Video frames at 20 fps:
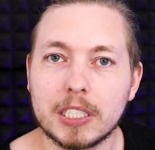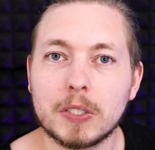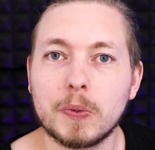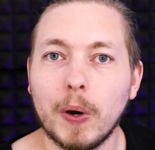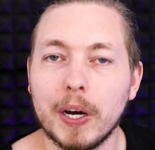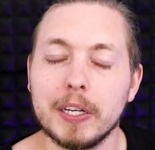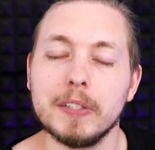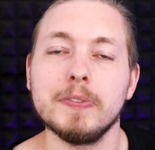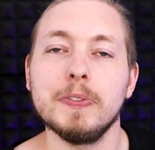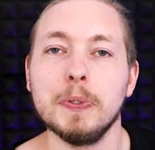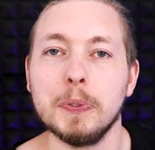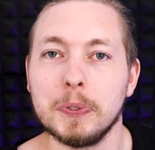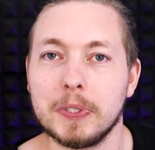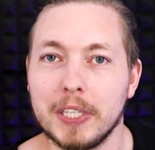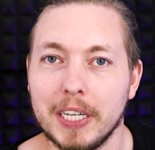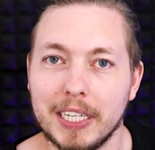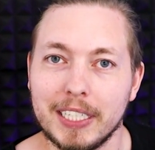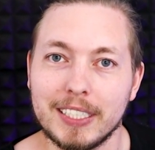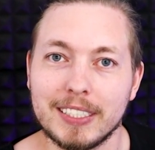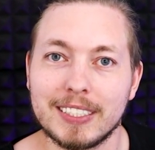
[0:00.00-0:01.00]
quite a few
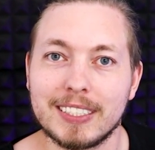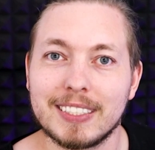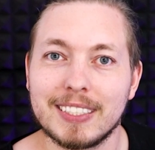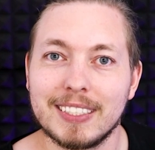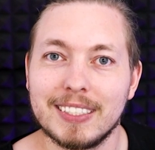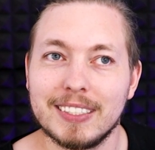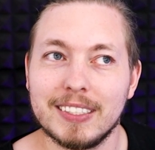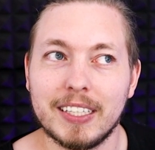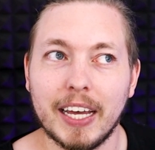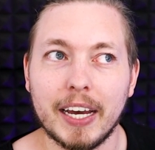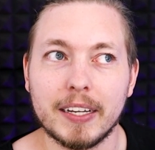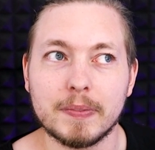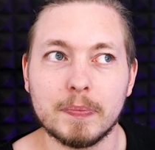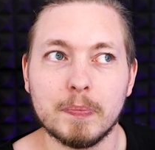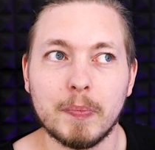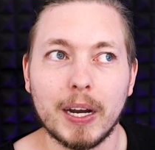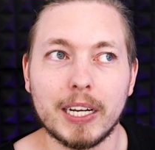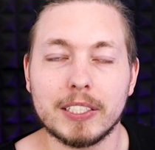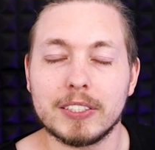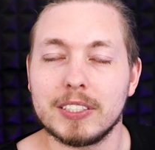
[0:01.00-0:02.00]
things that
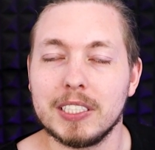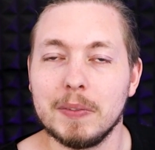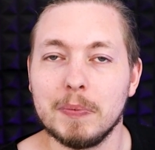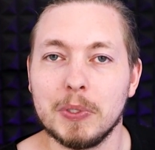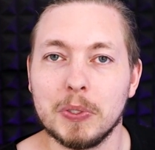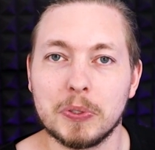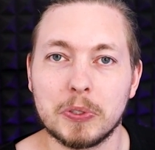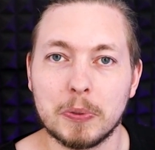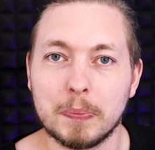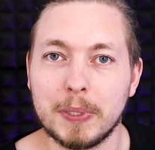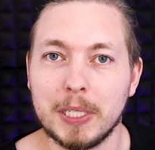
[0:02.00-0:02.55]
might seem new to